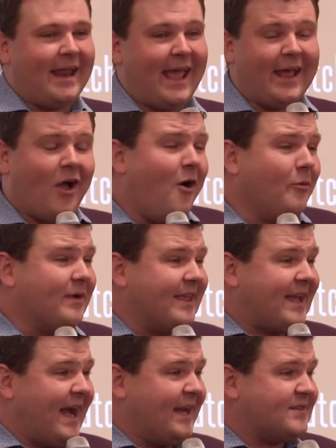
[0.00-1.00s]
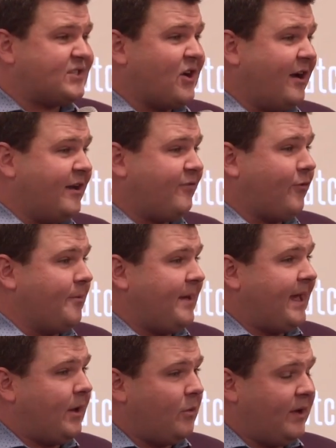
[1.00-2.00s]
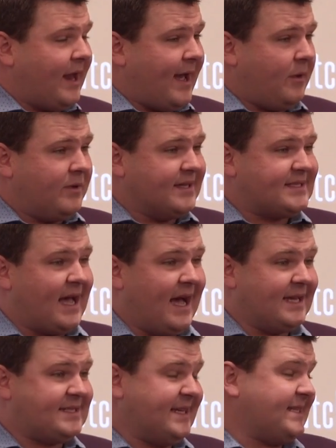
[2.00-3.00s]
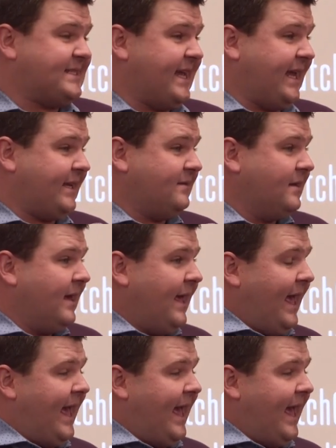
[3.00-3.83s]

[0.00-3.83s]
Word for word: it, it all really kind of started for me when I was uh, sixteen.